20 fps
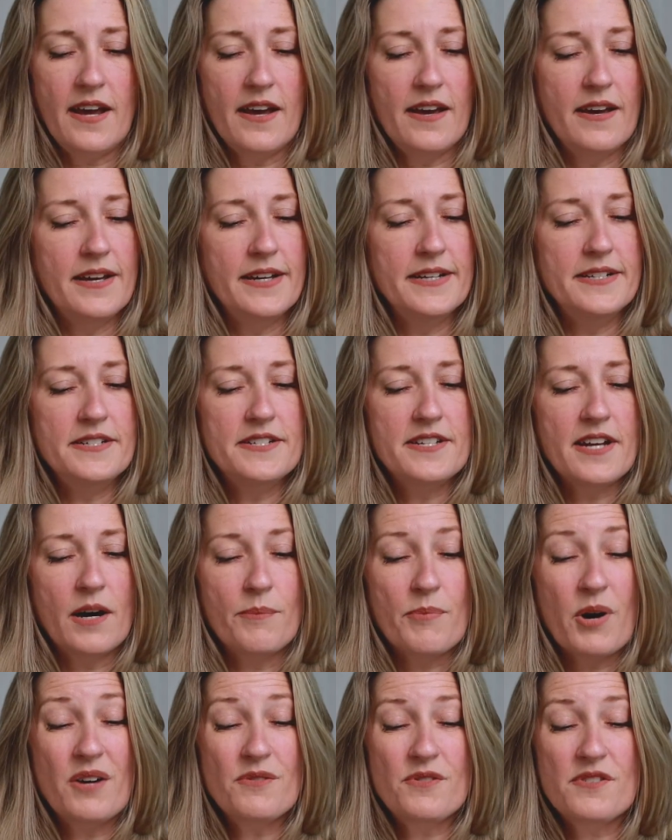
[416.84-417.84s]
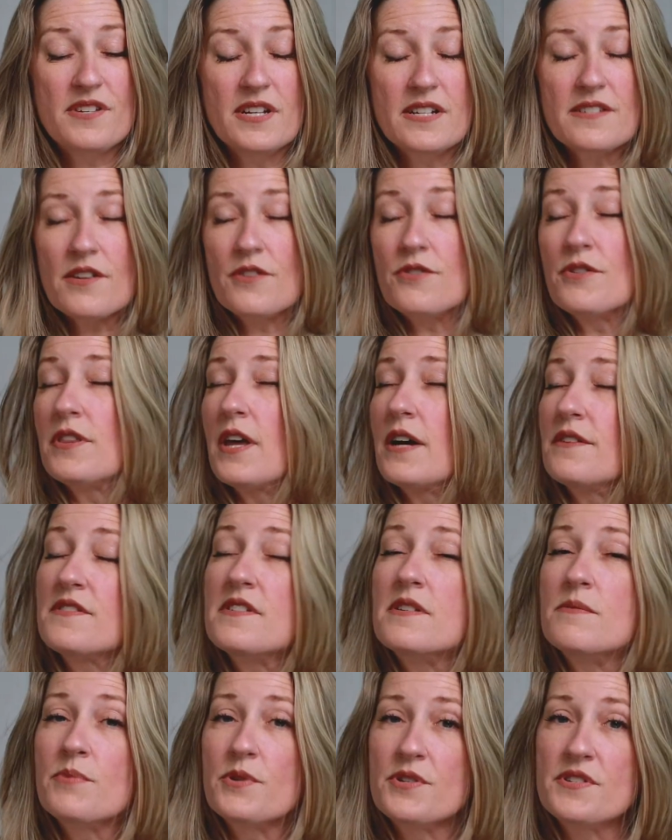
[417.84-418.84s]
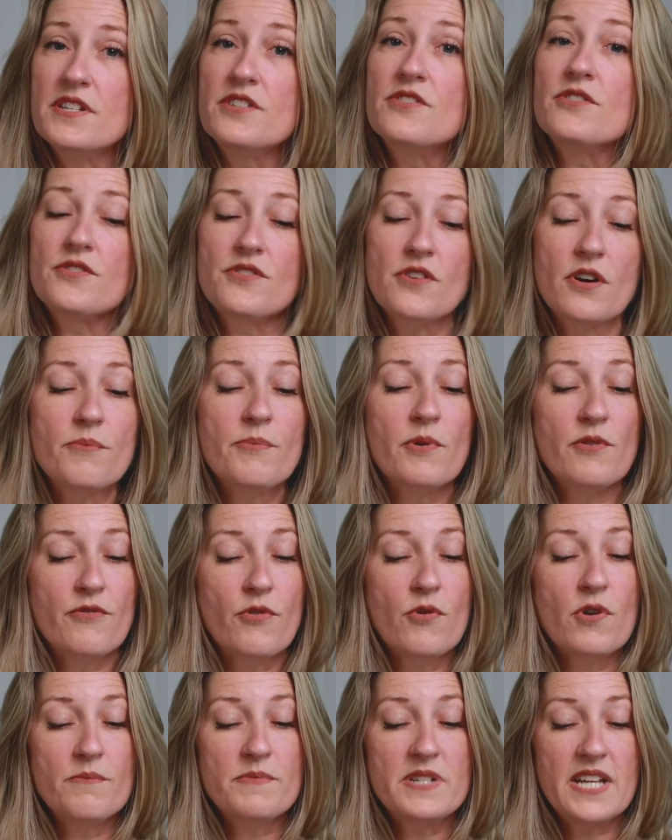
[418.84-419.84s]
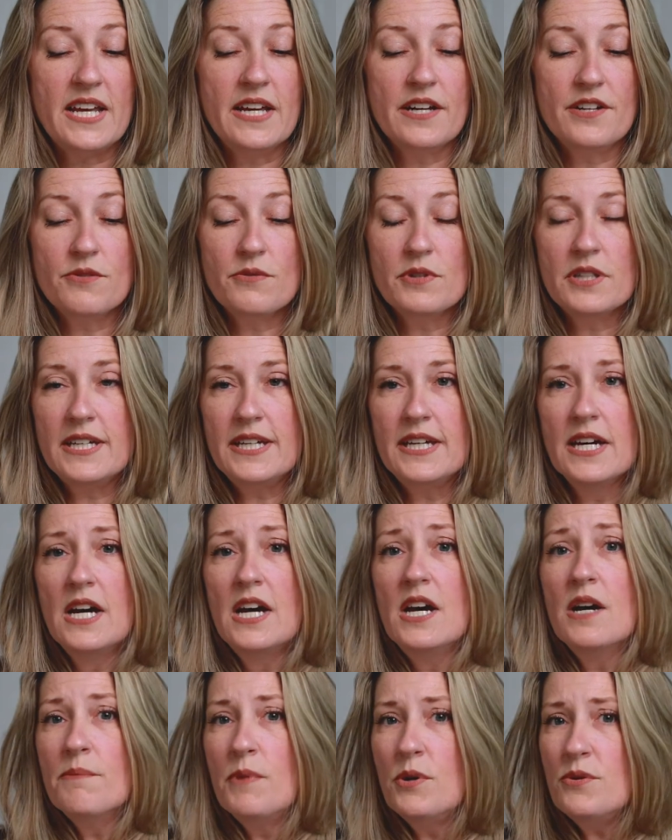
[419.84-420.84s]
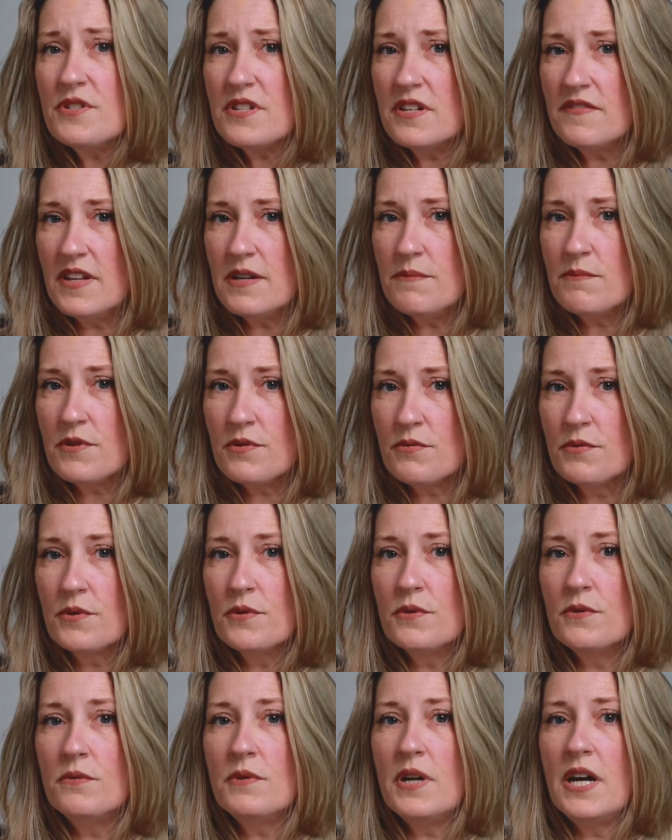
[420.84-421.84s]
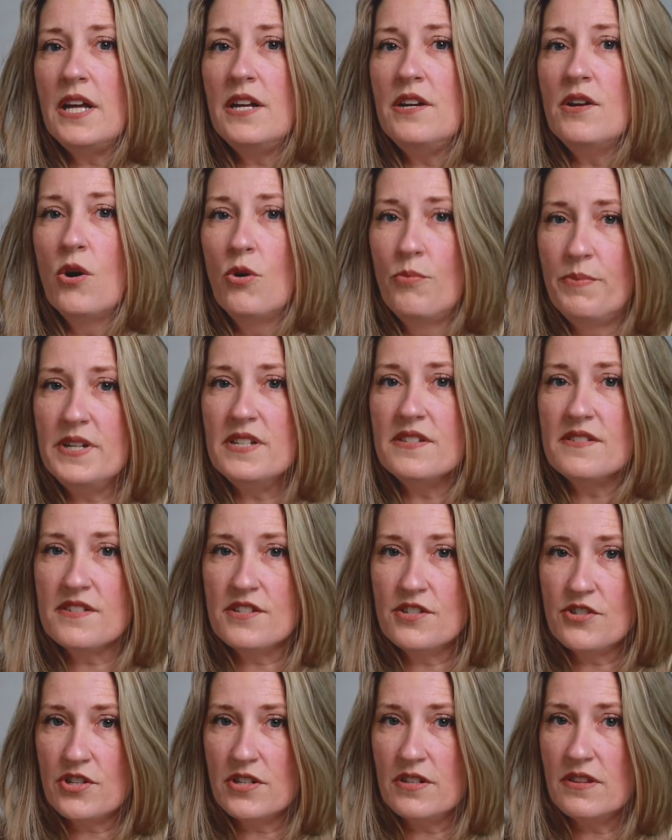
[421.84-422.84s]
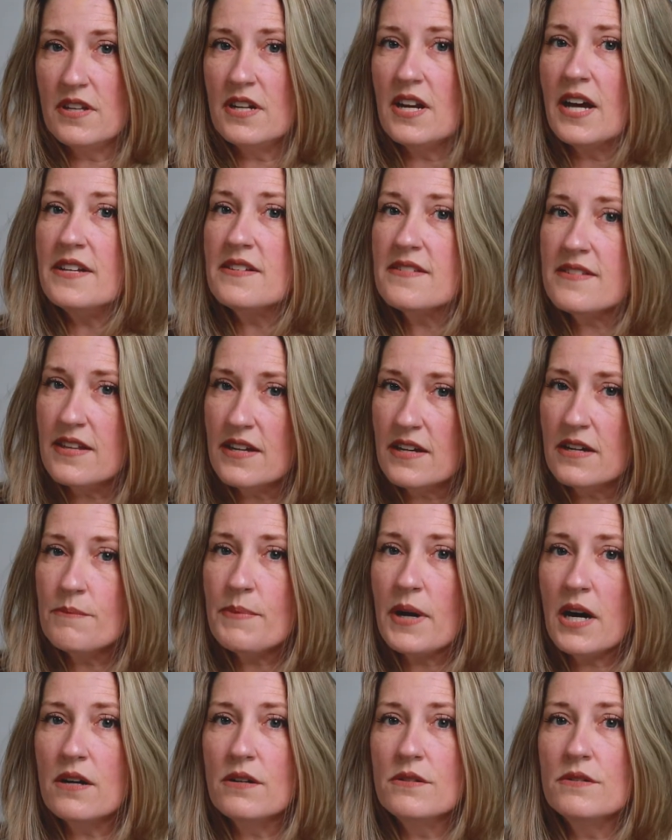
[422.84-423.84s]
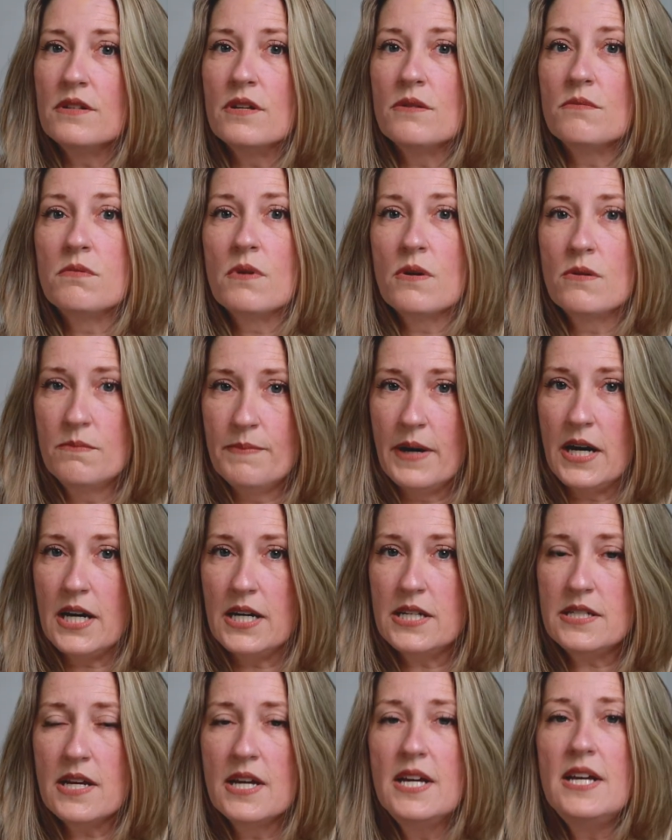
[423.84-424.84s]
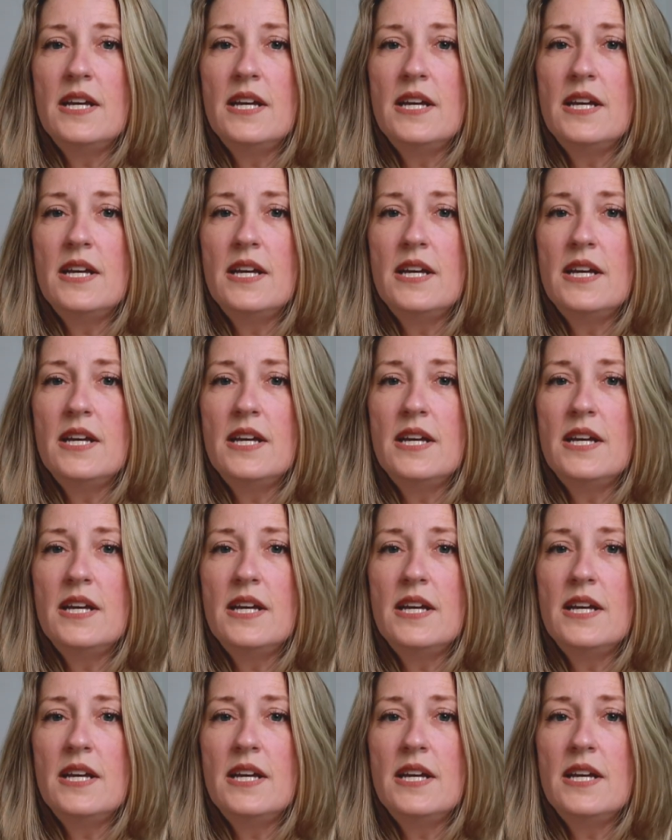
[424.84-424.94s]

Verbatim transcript: and about 600,000 procedures are performed annually, most of them through an open incision. The nice thing about the robot